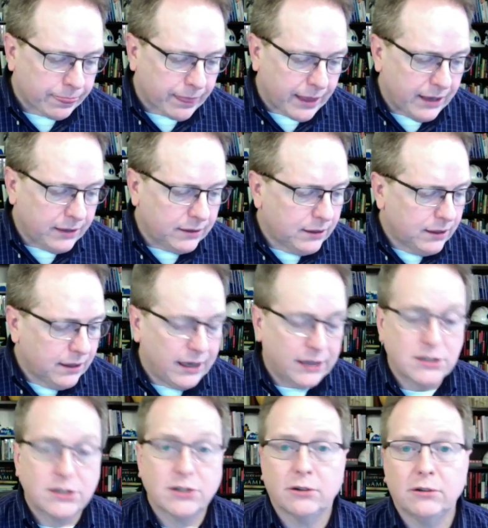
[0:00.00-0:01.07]
And,
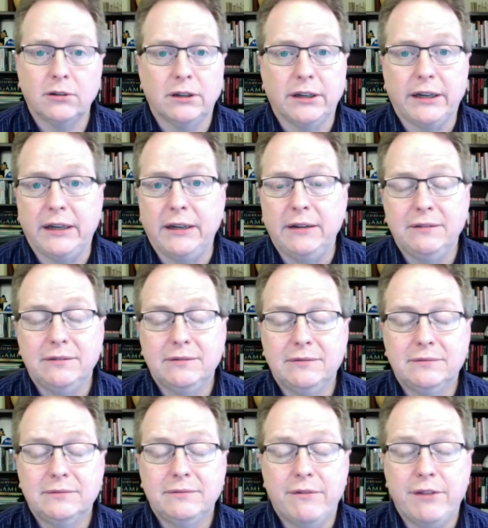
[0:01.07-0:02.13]
and certainly
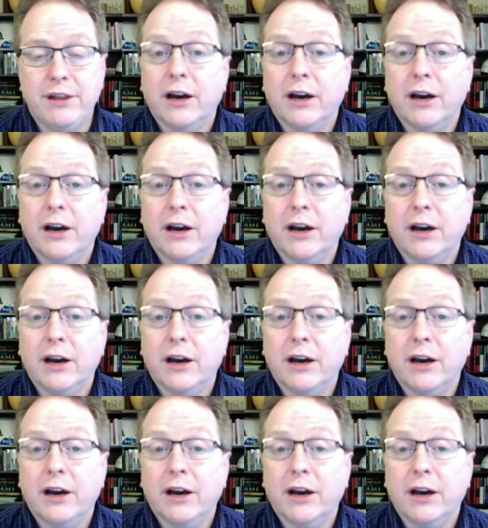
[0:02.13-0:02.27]
the